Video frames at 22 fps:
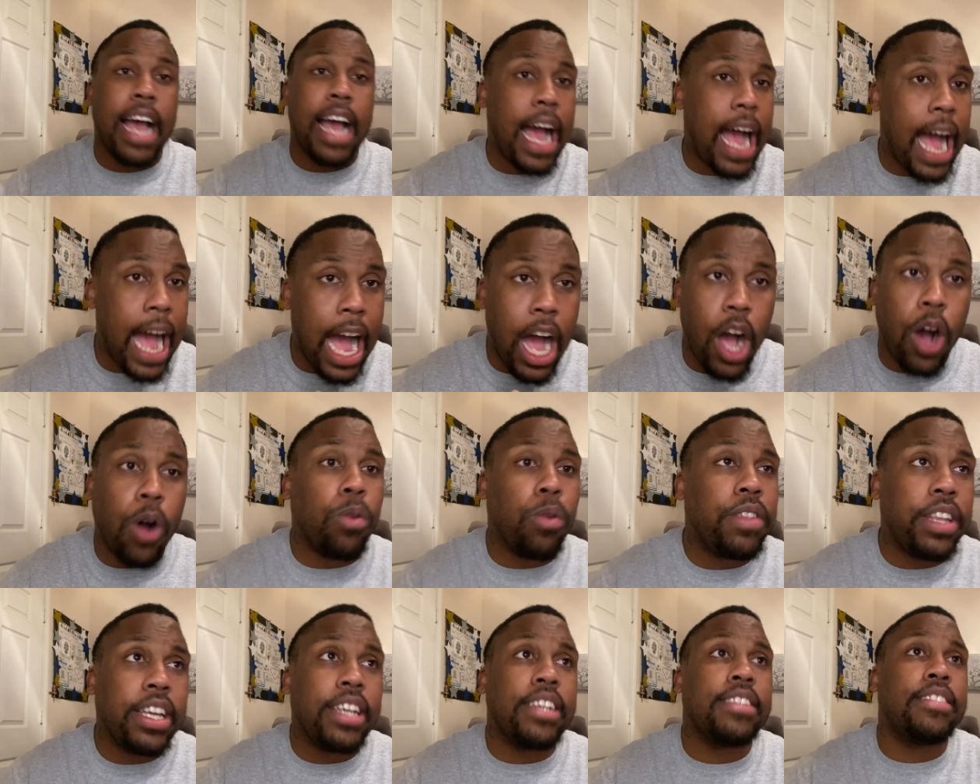I owe
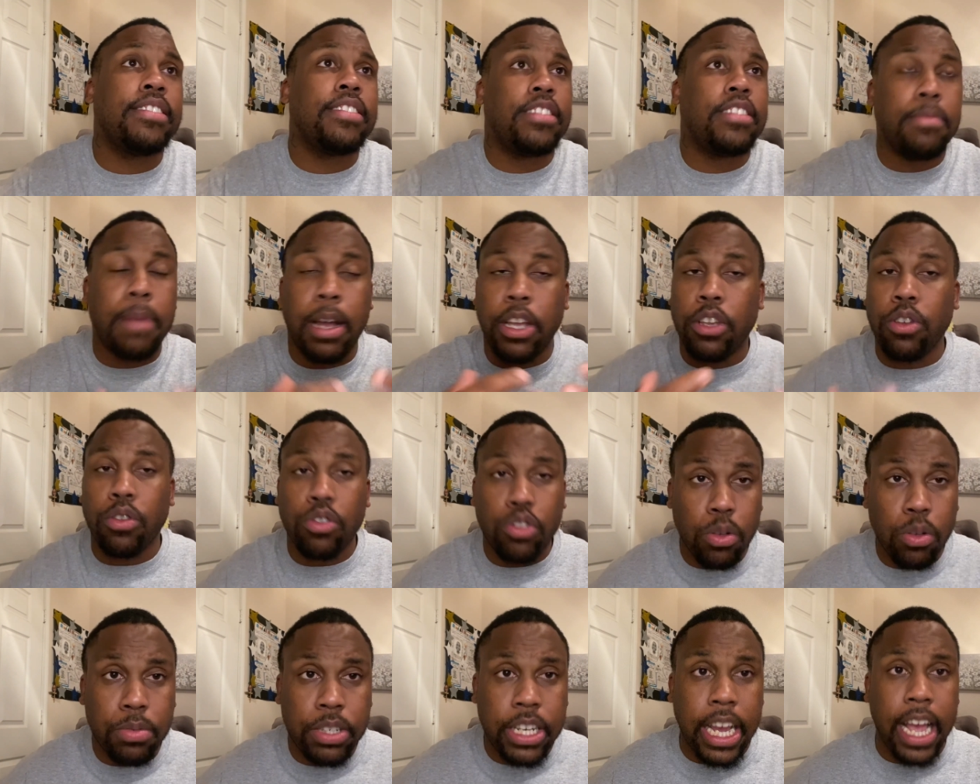this to my
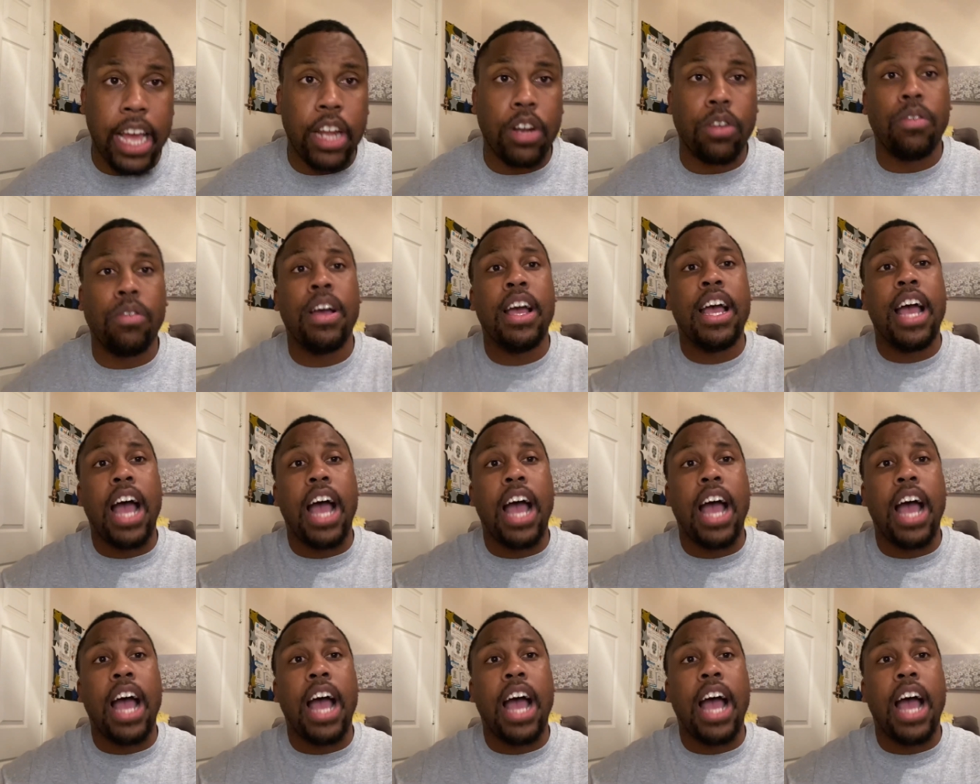YouTube channel.